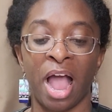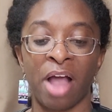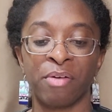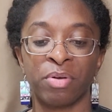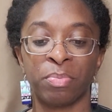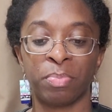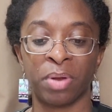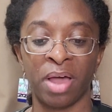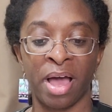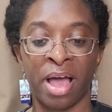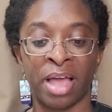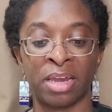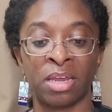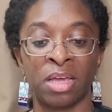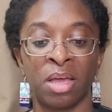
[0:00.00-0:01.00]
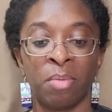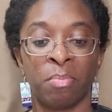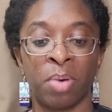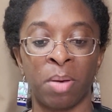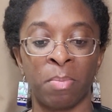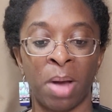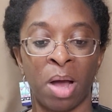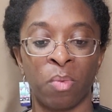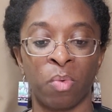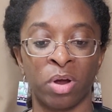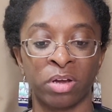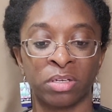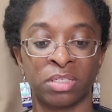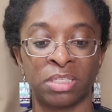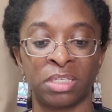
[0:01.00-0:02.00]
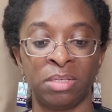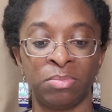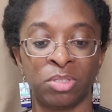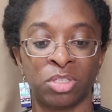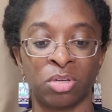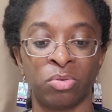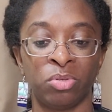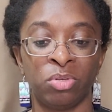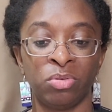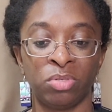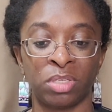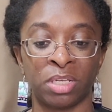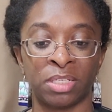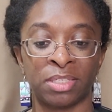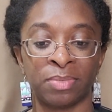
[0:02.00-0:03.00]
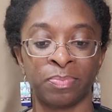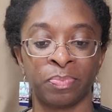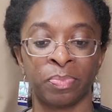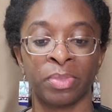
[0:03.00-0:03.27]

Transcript: I replied, But my work seems so useless.